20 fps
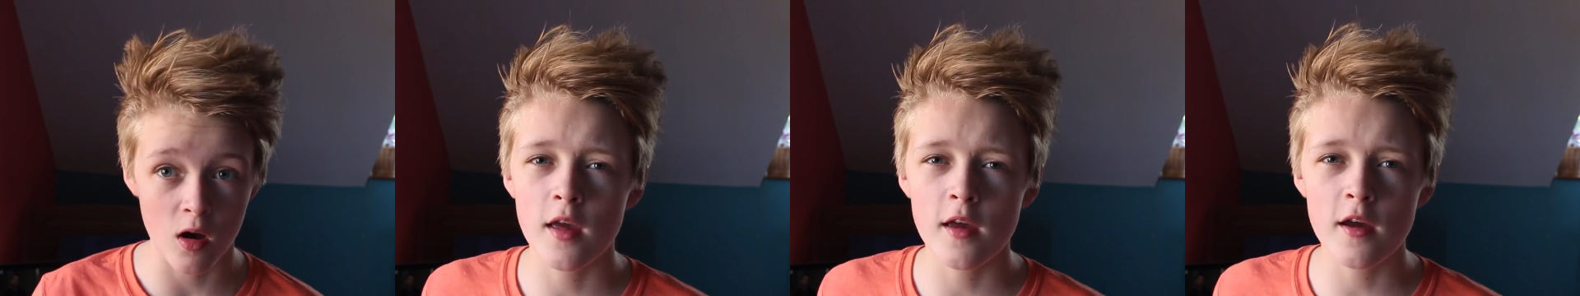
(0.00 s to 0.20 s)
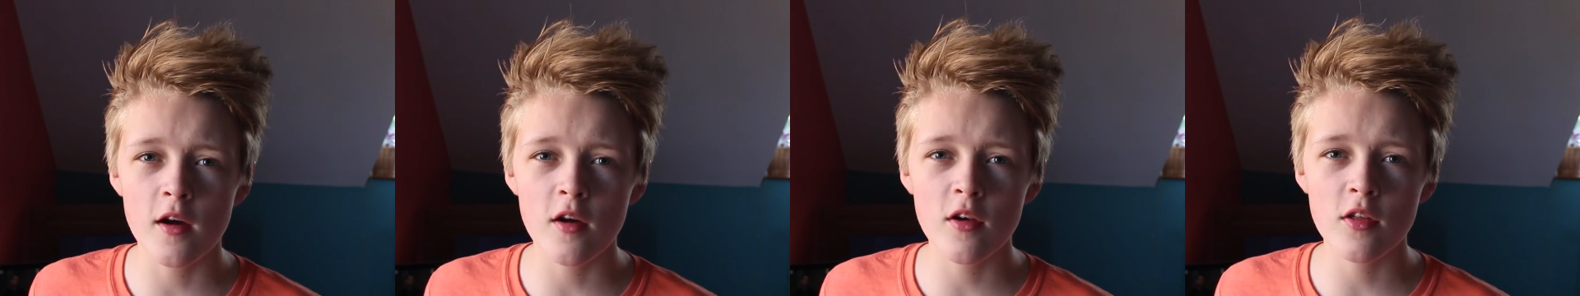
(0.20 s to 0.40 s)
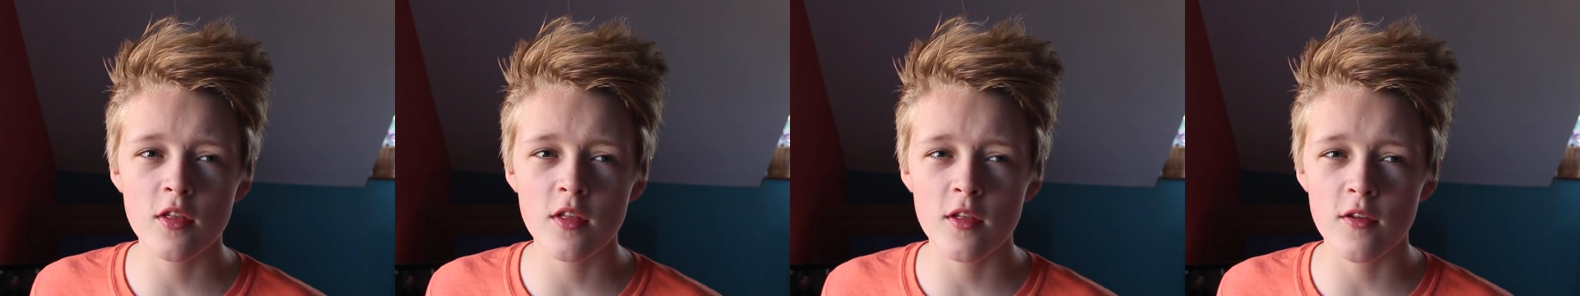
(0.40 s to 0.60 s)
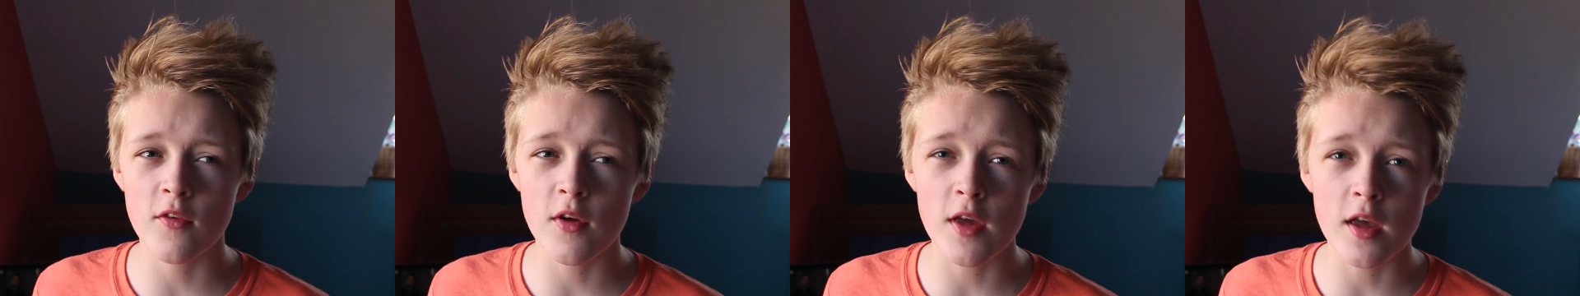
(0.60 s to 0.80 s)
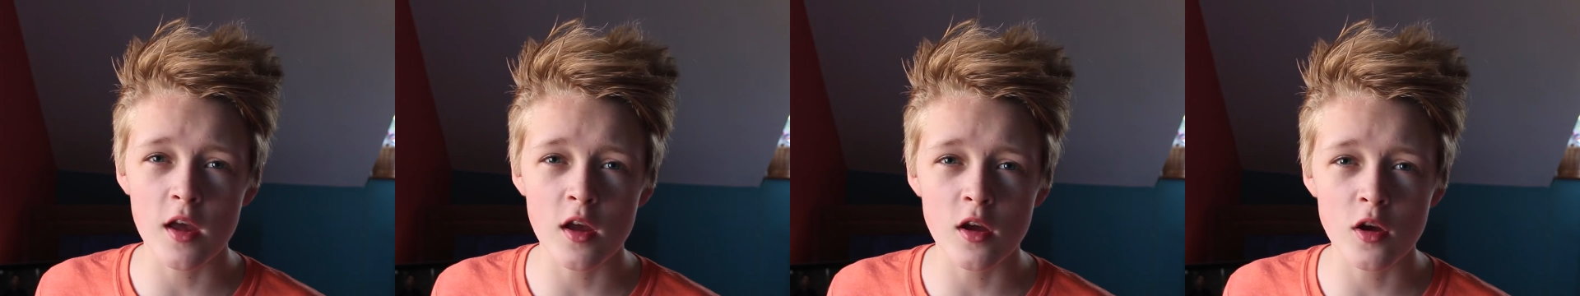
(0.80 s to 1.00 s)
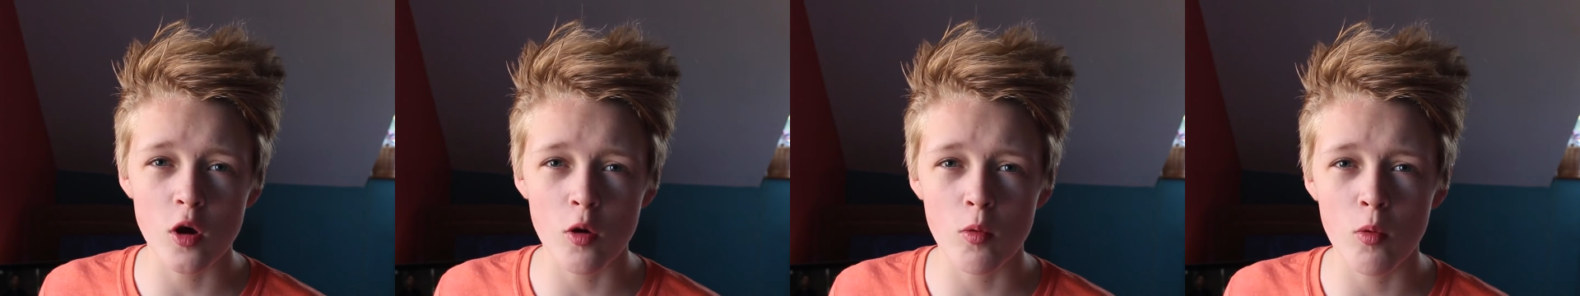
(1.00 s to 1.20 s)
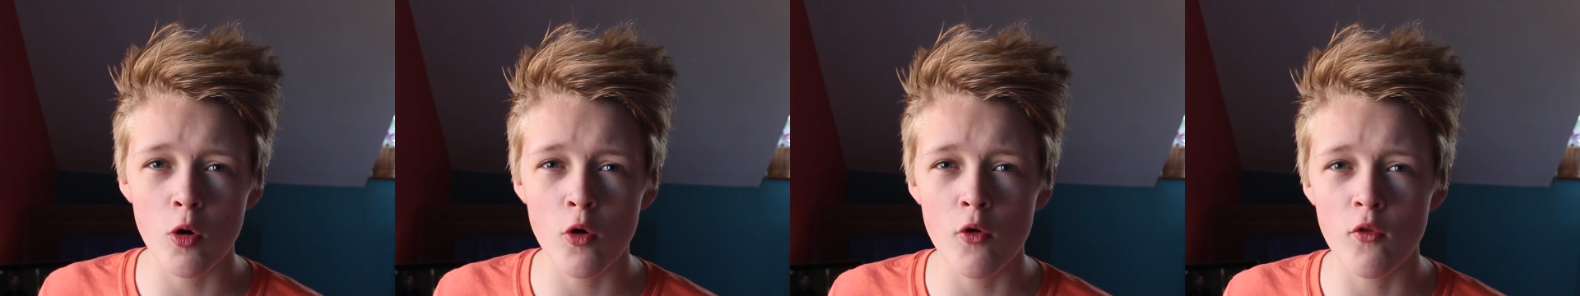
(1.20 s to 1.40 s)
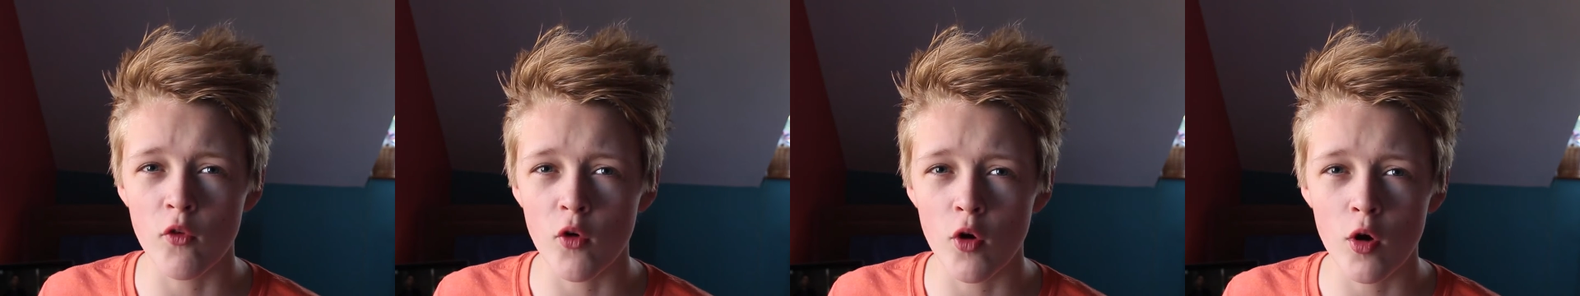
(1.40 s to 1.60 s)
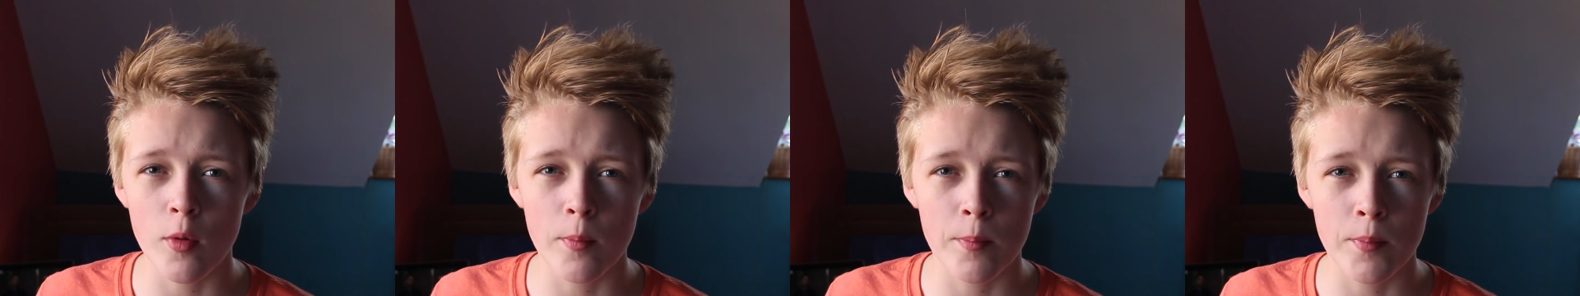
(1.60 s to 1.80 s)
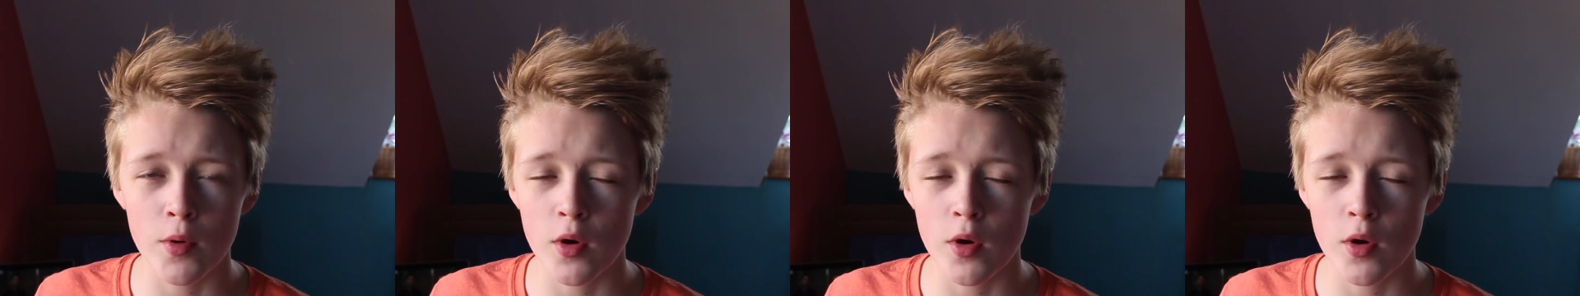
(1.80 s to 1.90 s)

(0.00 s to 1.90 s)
He asks if he can go over,